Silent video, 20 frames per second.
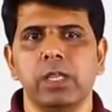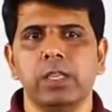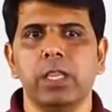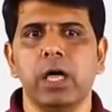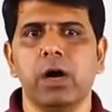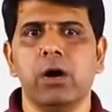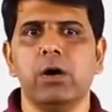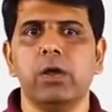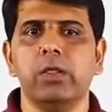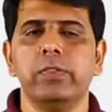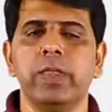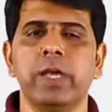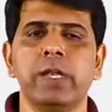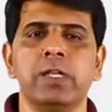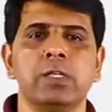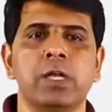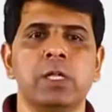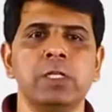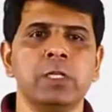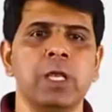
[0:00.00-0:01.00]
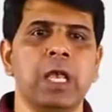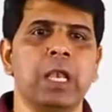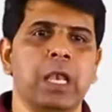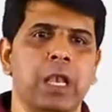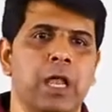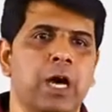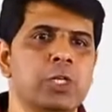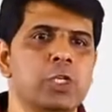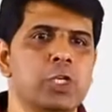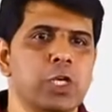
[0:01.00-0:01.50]
Now, there is also a
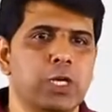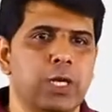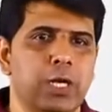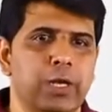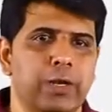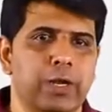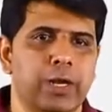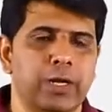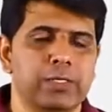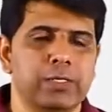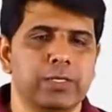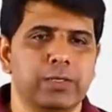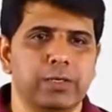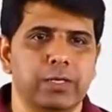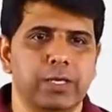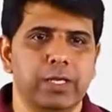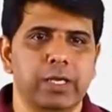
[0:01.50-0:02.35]
logical not.